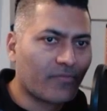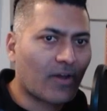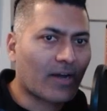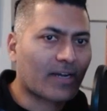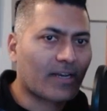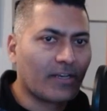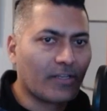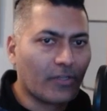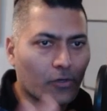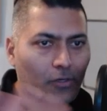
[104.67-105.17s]
in
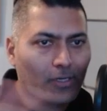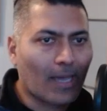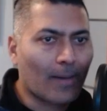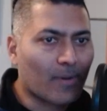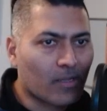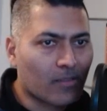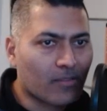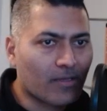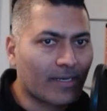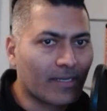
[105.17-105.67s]
fact, in your
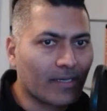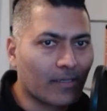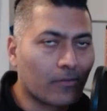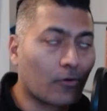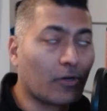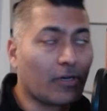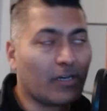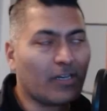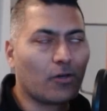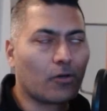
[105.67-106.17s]
camera
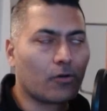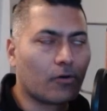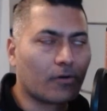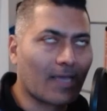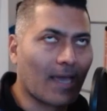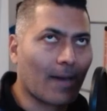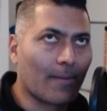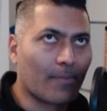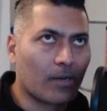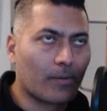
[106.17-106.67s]
settings, or in your,
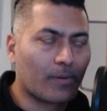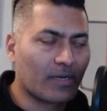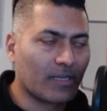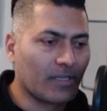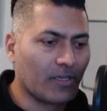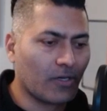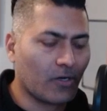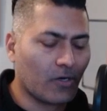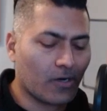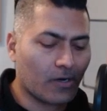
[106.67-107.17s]
not camera,
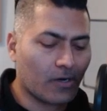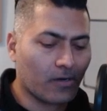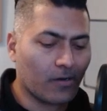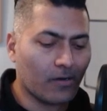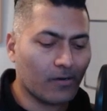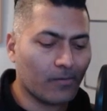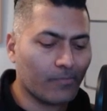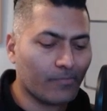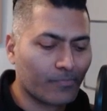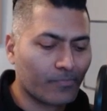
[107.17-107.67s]
but in
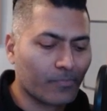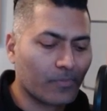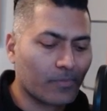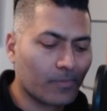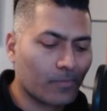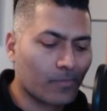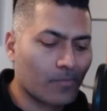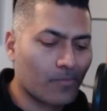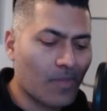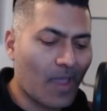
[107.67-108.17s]
your
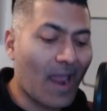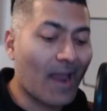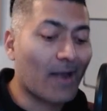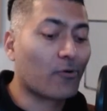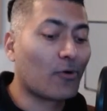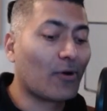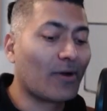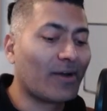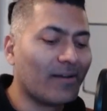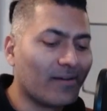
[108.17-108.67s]

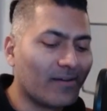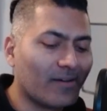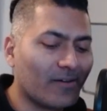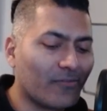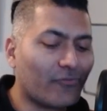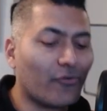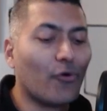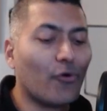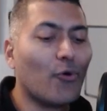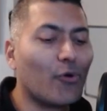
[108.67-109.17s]
Android
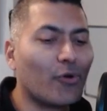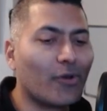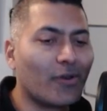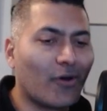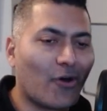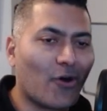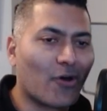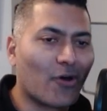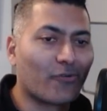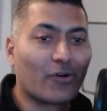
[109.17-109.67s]

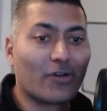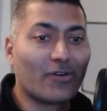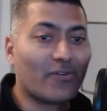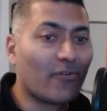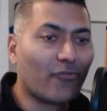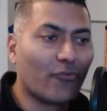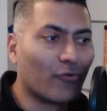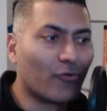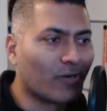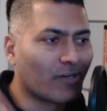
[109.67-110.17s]
phone or
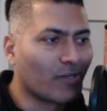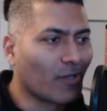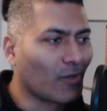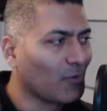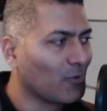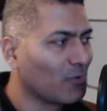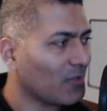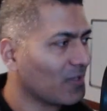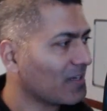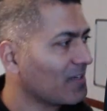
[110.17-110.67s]
whatever phone that
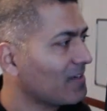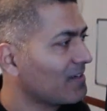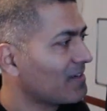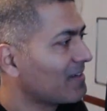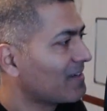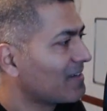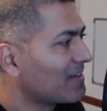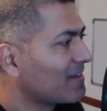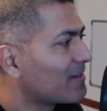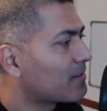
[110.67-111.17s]
you're using
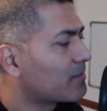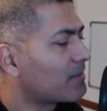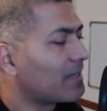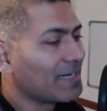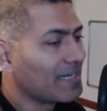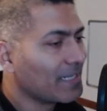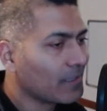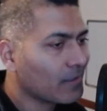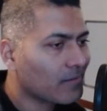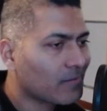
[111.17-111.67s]

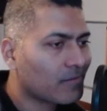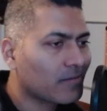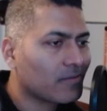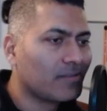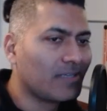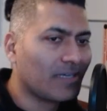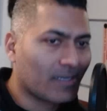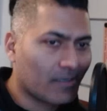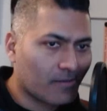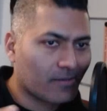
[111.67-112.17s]

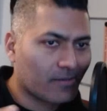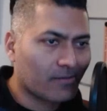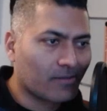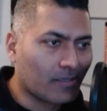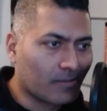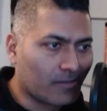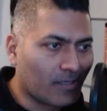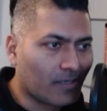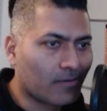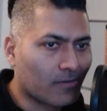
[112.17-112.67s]
settings, there
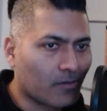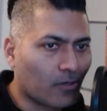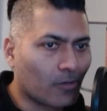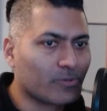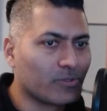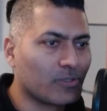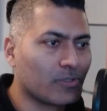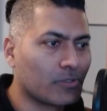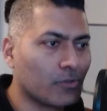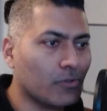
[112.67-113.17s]
is
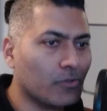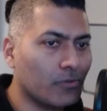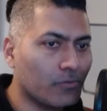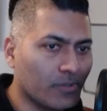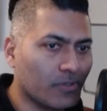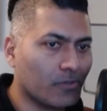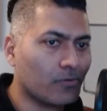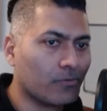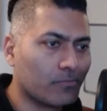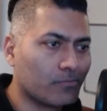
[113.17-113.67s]
an option
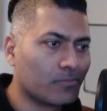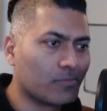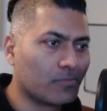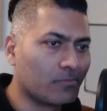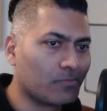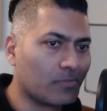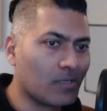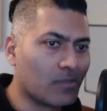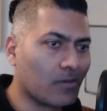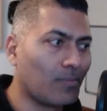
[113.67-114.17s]
to, you know,
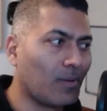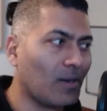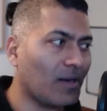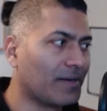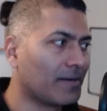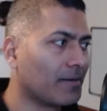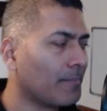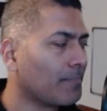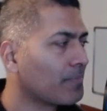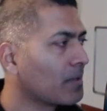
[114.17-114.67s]

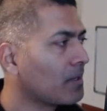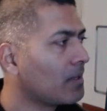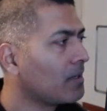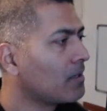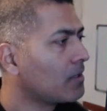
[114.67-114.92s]
disable it.